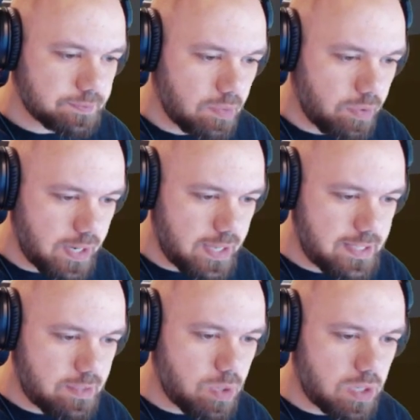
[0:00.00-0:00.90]
We're going to
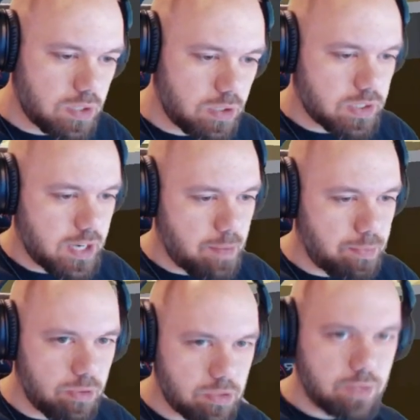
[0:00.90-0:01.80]
eat one golden
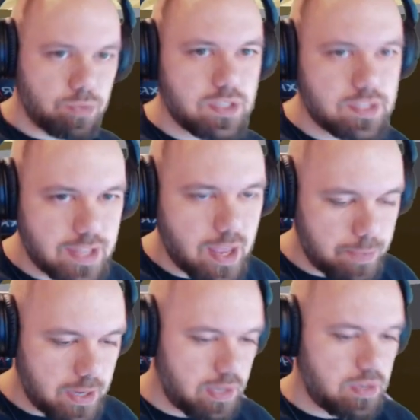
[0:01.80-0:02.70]
apple, then we're going to step
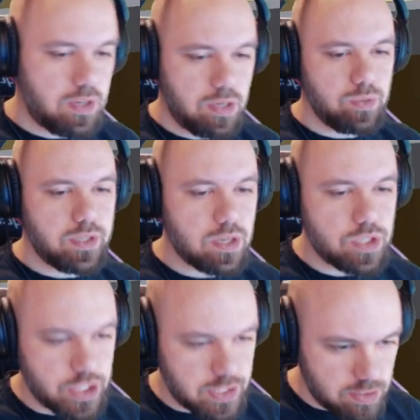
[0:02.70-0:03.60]
in, holding our
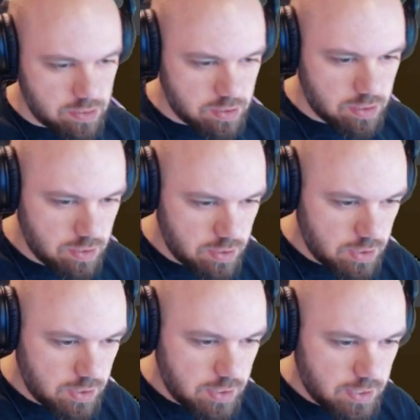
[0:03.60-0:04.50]
shield,
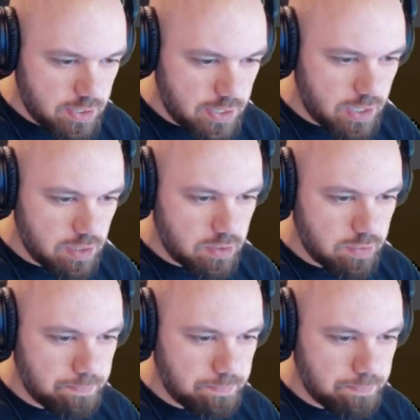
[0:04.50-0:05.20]
and